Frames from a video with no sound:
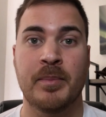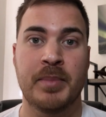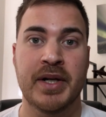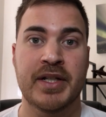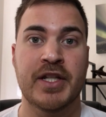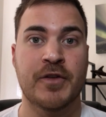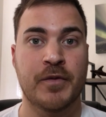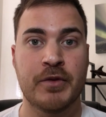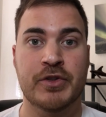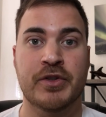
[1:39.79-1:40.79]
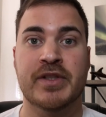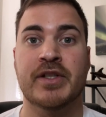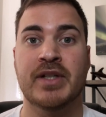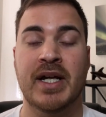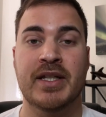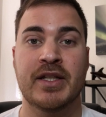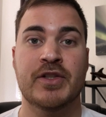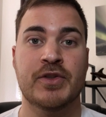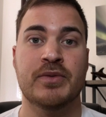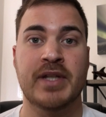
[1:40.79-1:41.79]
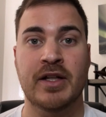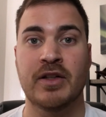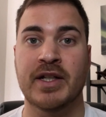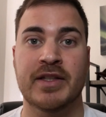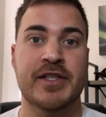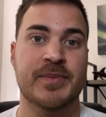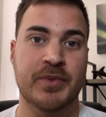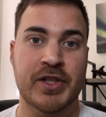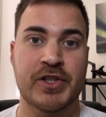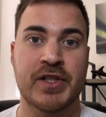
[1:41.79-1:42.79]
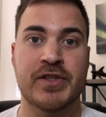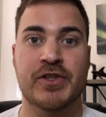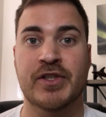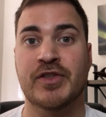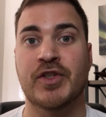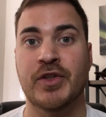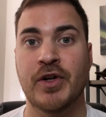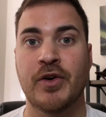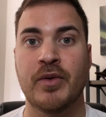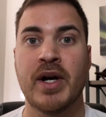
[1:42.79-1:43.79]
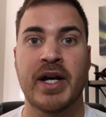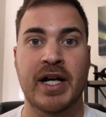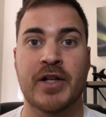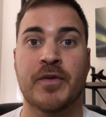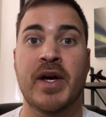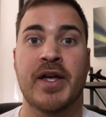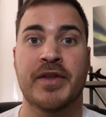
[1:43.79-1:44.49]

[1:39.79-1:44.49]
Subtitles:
But in the future, it's a good idea to take a look at these spreadsheets just to know kind of